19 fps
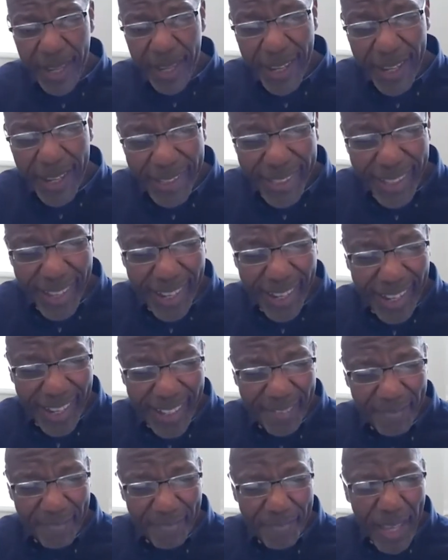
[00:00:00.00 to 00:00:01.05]
I.
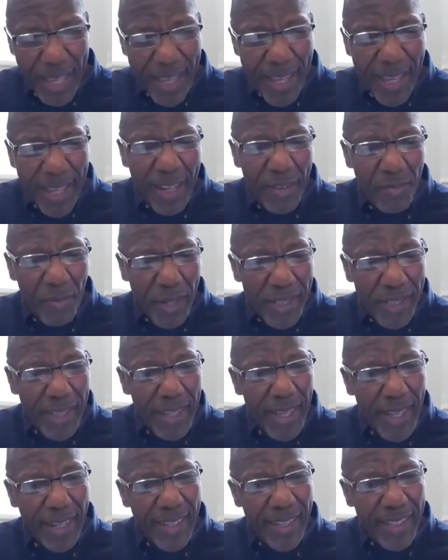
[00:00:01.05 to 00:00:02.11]
And
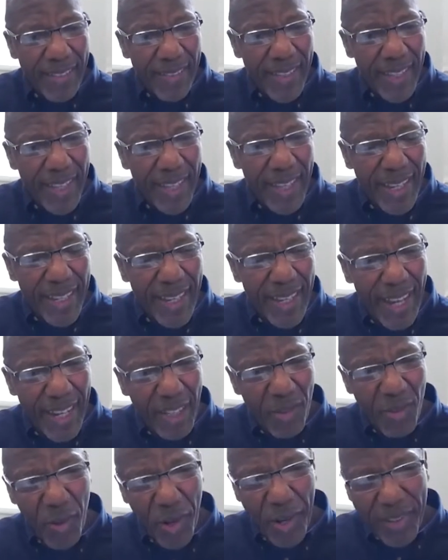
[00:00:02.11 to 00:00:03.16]
what I,
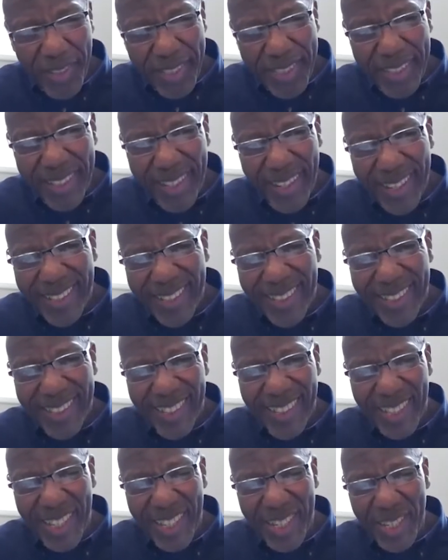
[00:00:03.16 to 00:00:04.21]
I draw attention
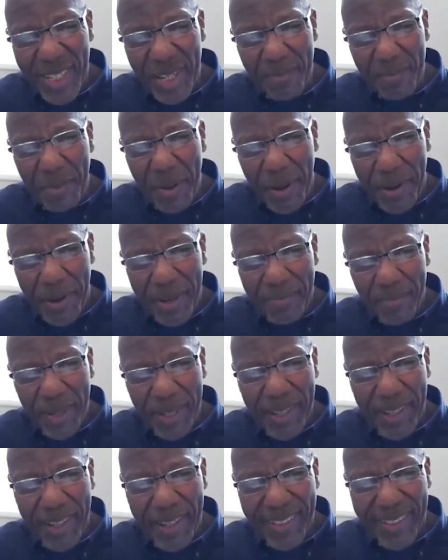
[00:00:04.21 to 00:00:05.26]
to this in part
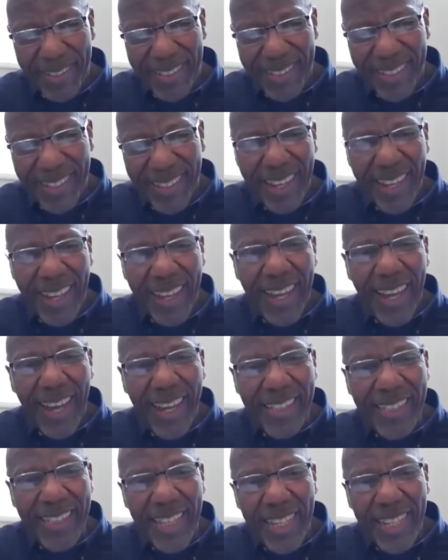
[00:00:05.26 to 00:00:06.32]
because
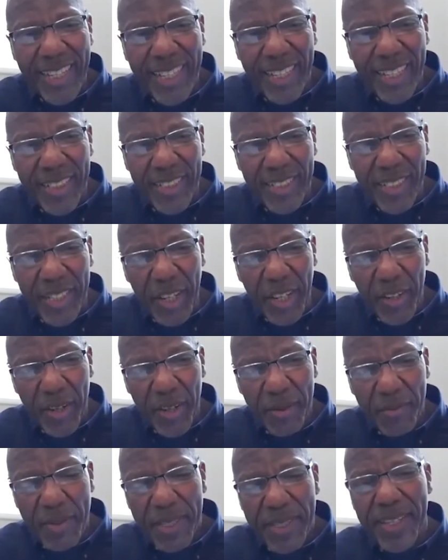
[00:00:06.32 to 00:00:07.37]
I think the
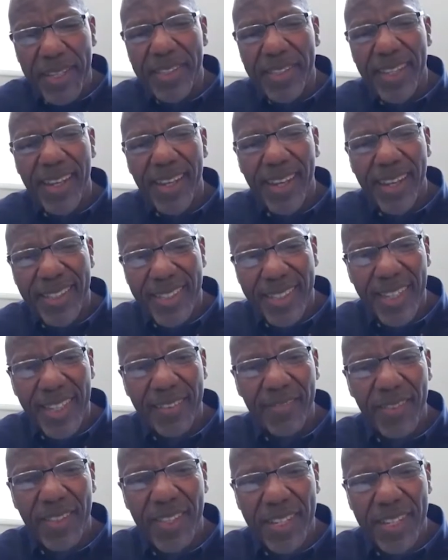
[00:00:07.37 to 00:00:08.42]
urban
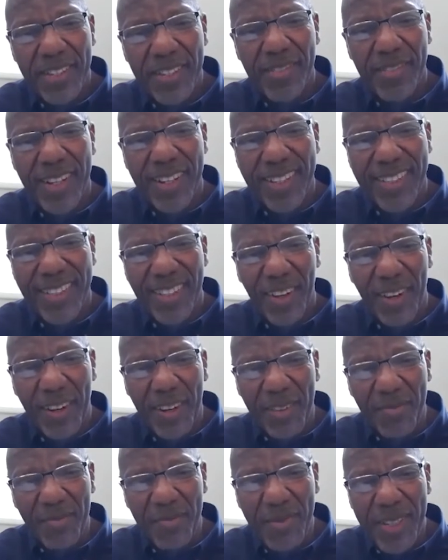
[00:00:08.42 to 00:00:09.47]
intensive districts
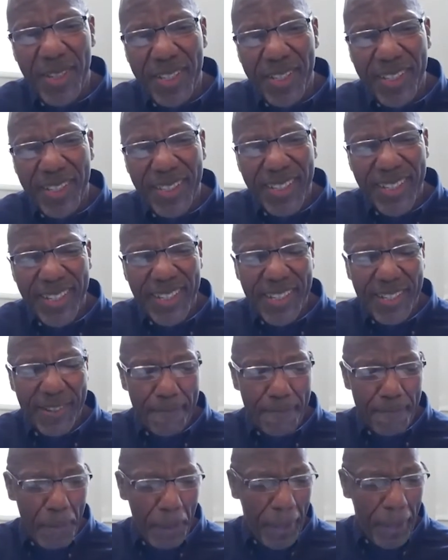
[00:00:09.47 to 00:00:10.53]
are
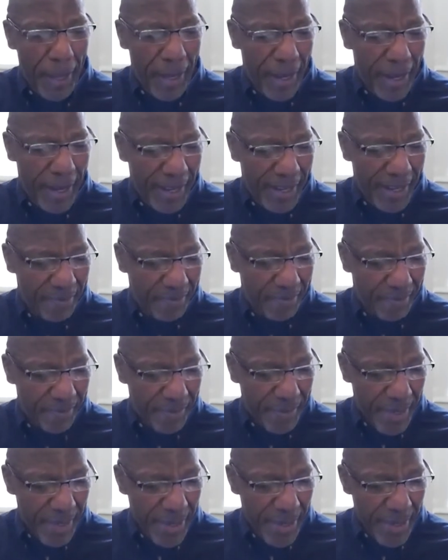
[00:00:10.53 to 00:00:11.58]
really um,
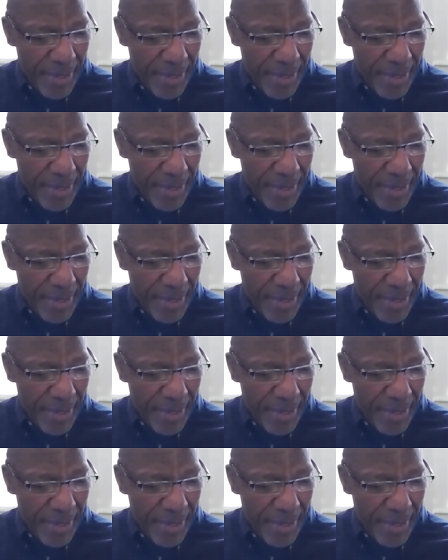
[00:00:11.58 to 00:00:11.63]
